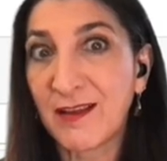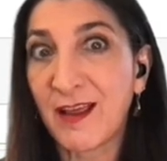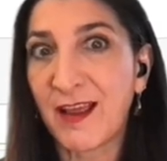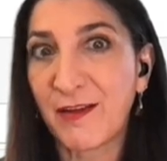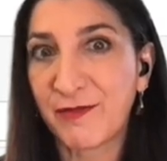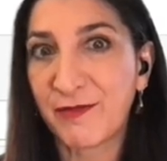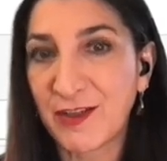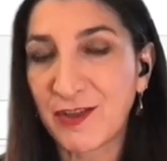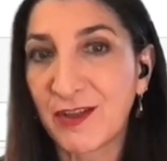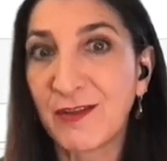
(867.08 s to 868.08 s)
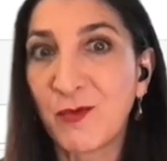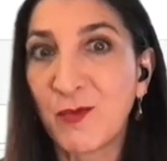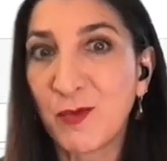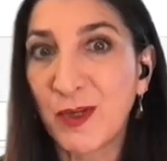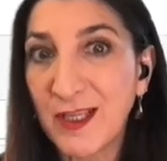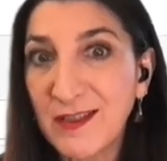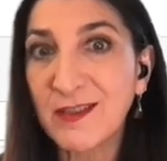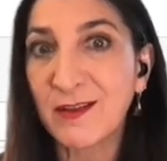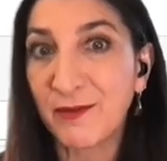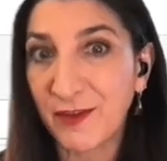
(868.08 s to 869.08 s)
a function
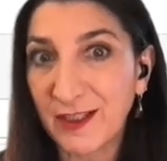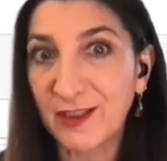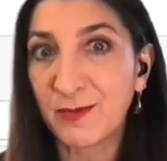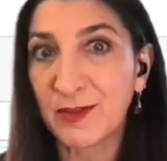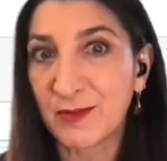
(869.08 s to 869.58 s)
is available